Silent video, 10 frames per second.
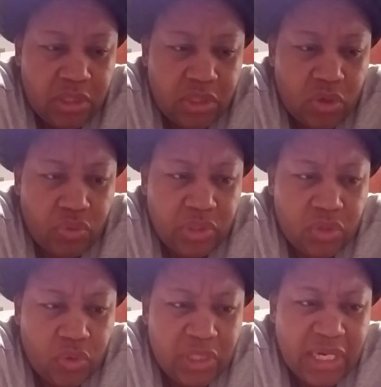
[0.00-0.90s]

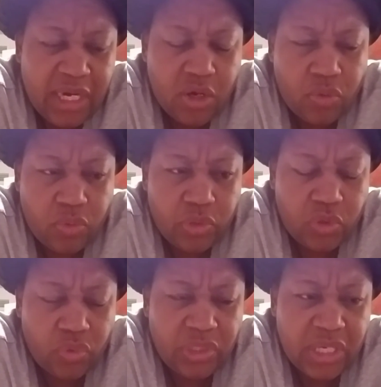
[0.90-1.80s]
tortino or
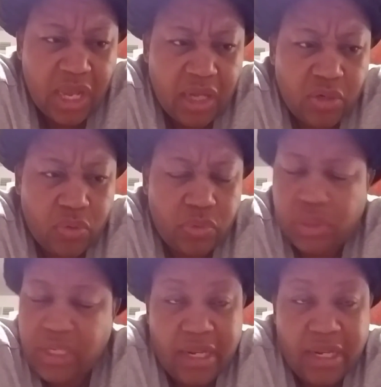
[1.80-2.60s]
tostiano,